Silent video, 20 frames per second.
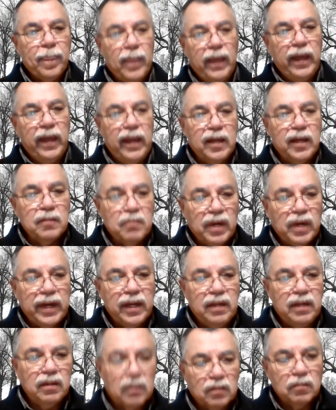and
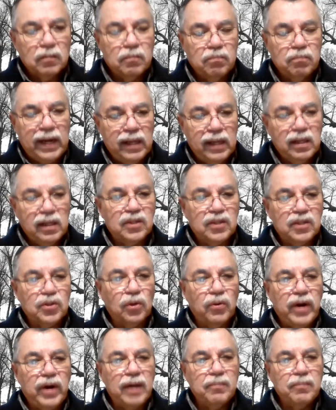my biological
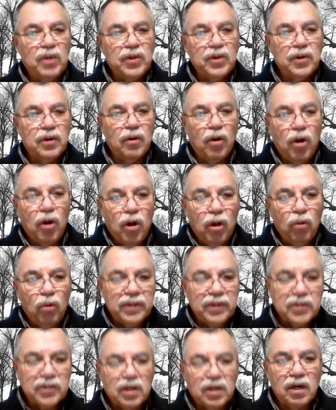grandmother all
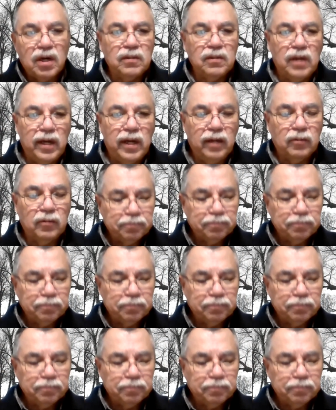went to Carlisle.